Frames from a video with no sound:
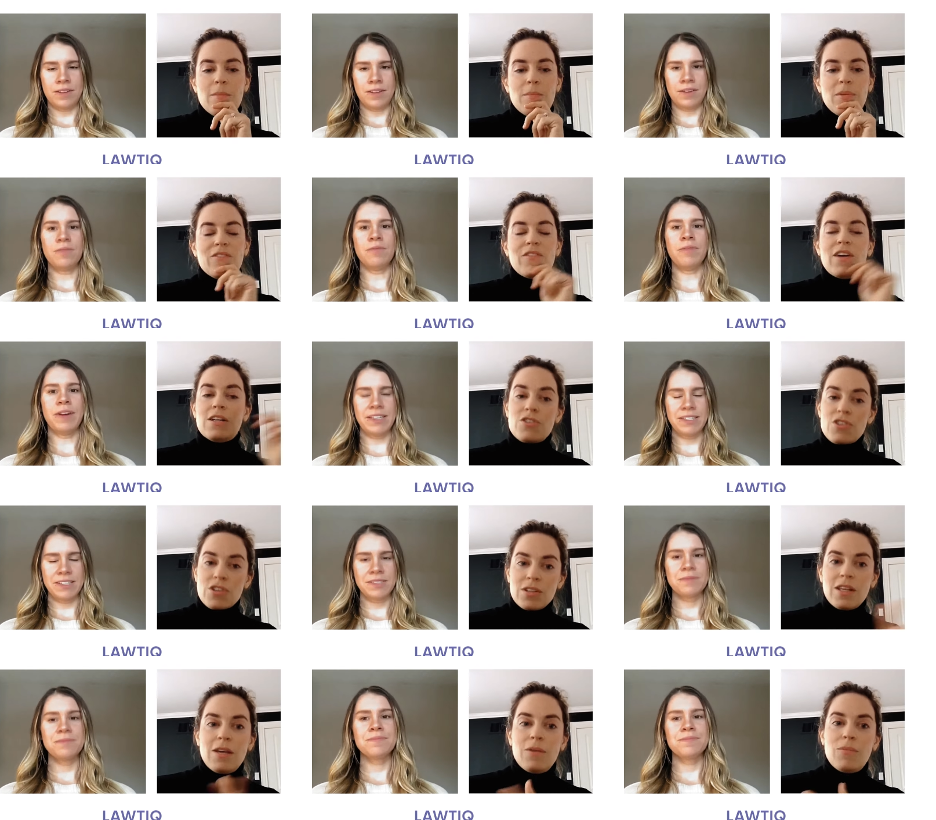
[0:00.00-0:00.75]
Speaker 1: But
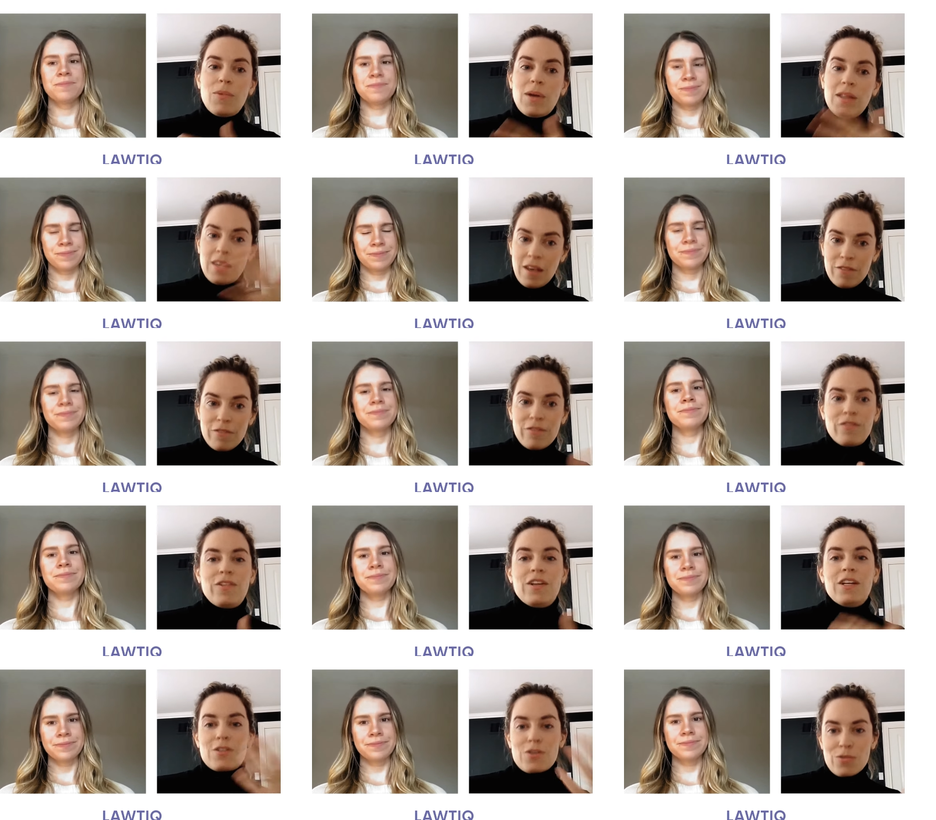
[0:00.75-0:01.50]
eventually, when they've
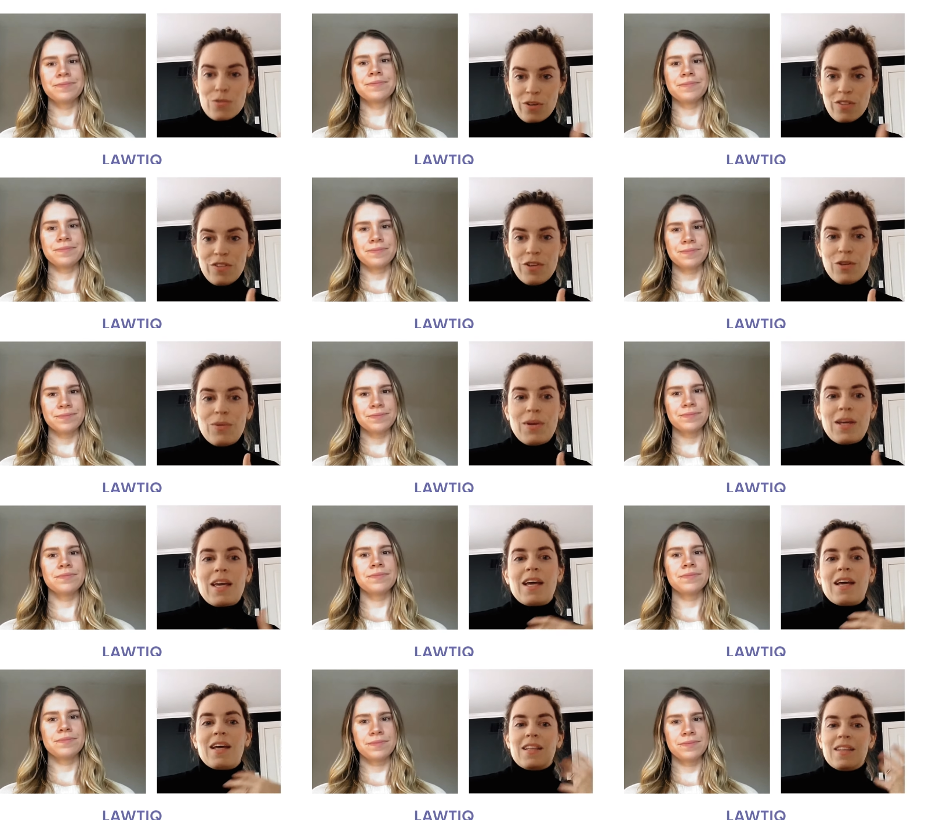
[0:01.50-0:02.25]
finished
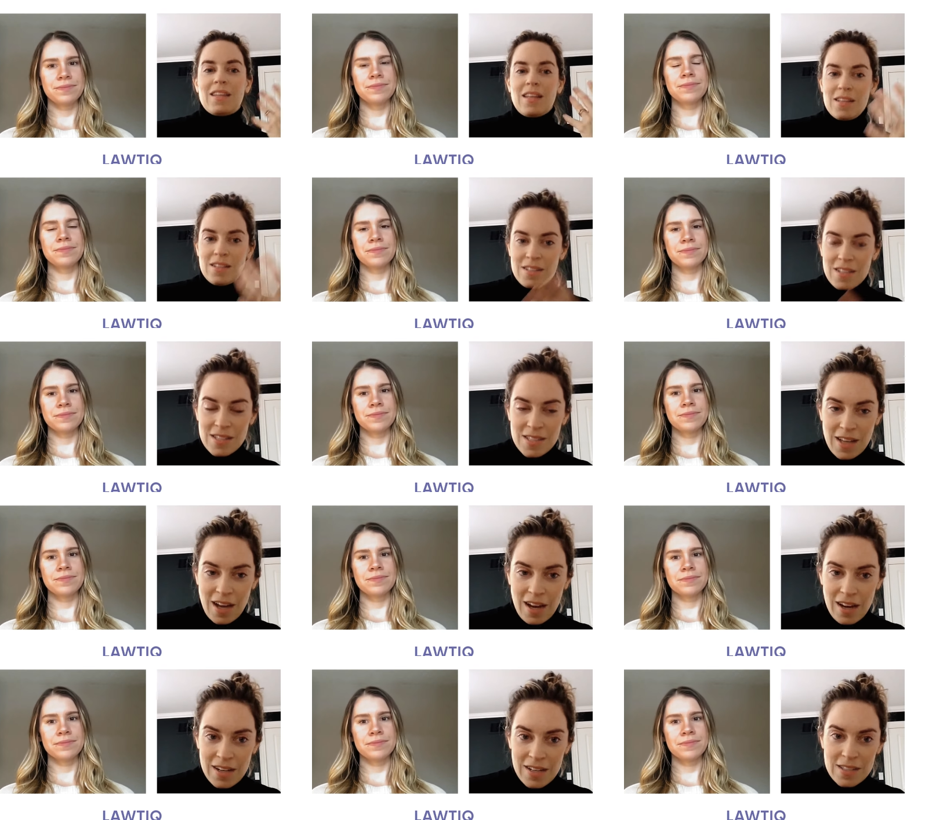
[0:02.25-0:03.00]
reviewing it and they
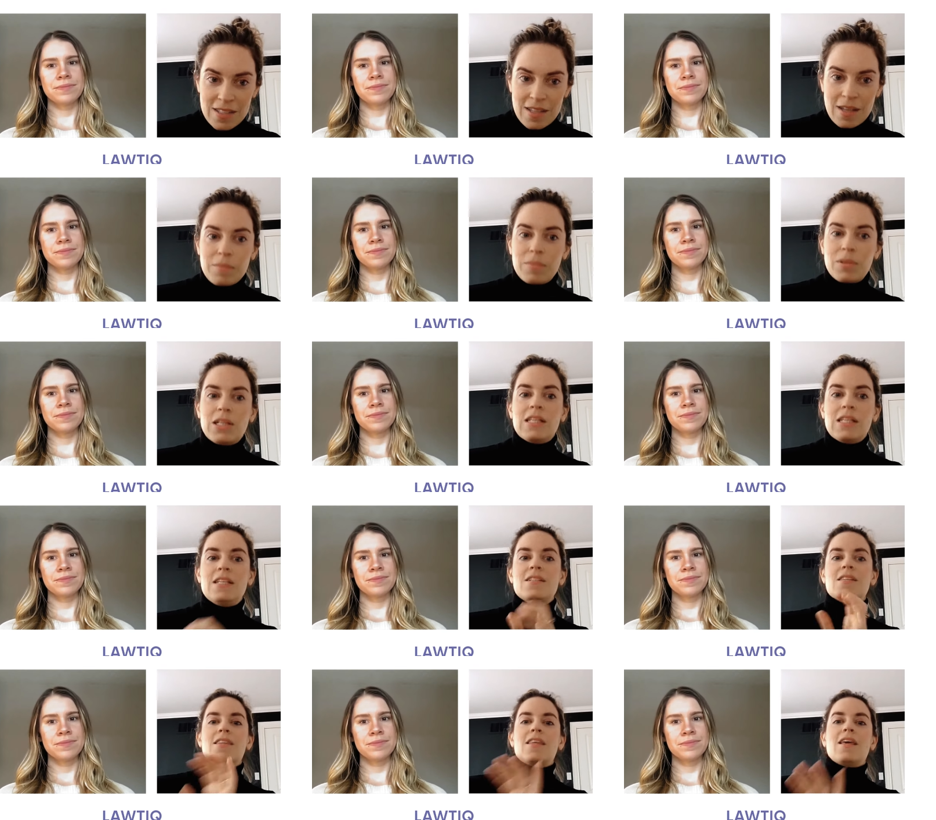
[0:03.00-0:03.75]
decide it's
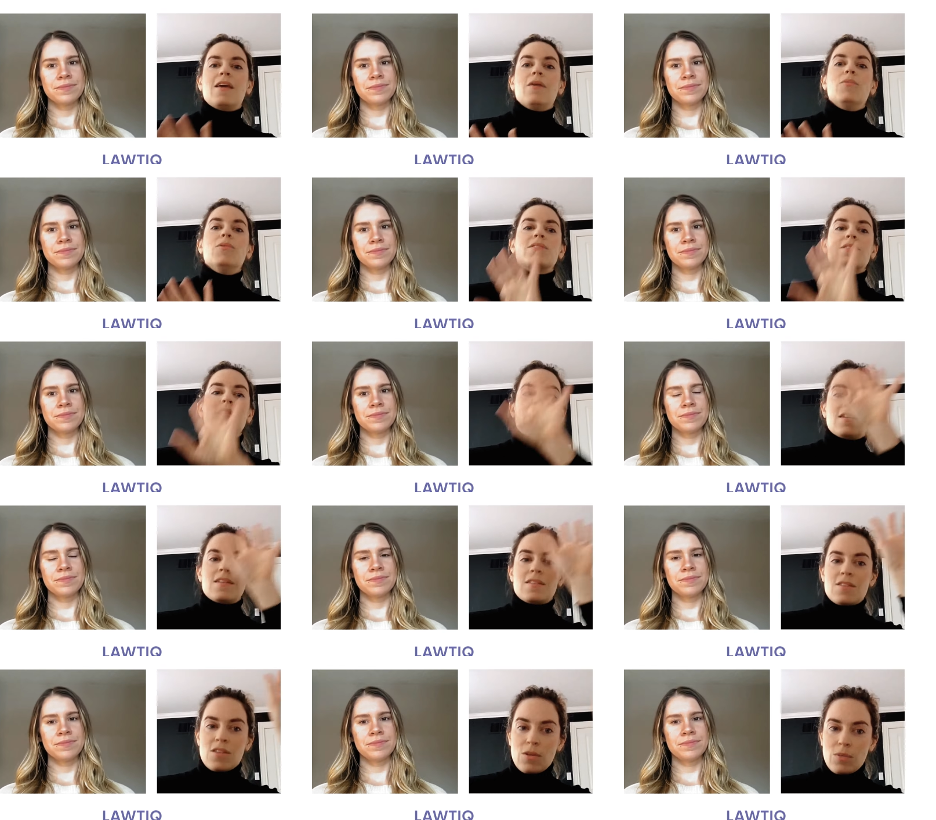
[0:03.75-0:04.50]
complete, they will
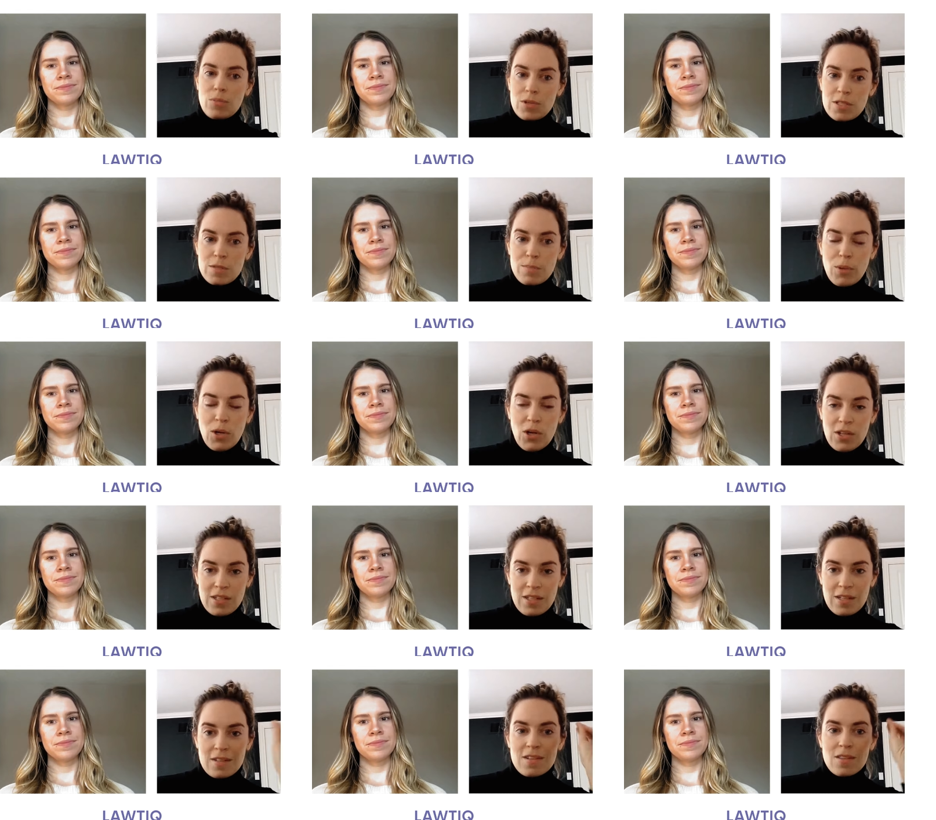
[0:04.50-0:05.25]
send it to the
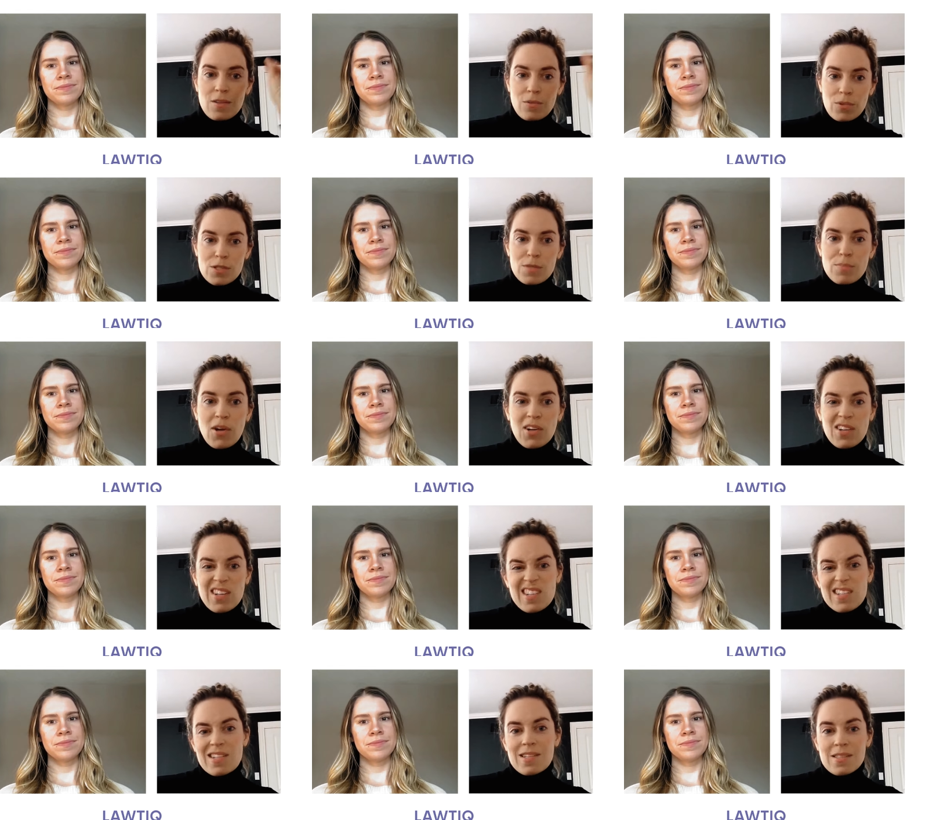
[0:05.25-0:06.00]
respondent. The
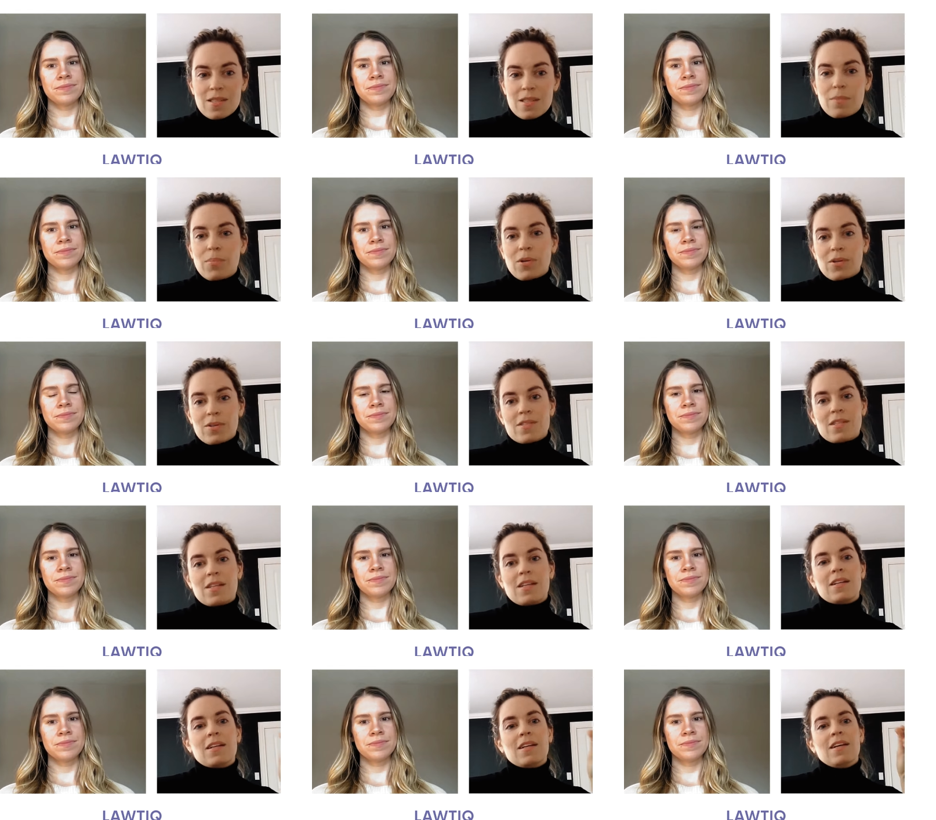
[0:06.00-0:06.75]
respondent is the
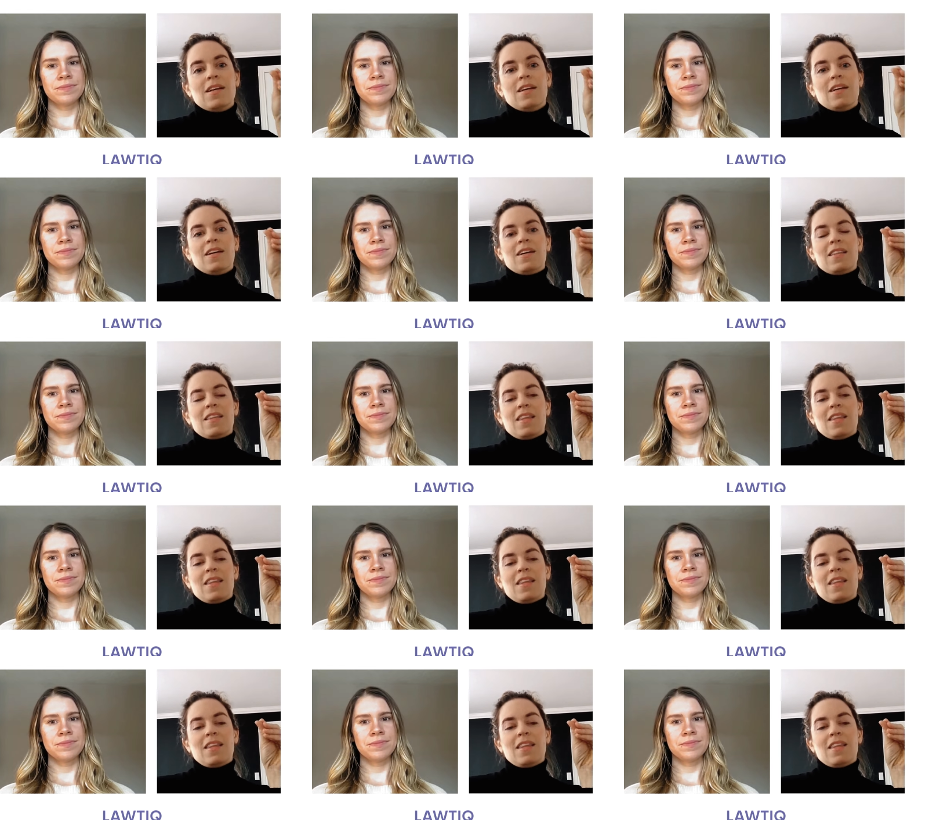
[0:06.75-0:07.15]
person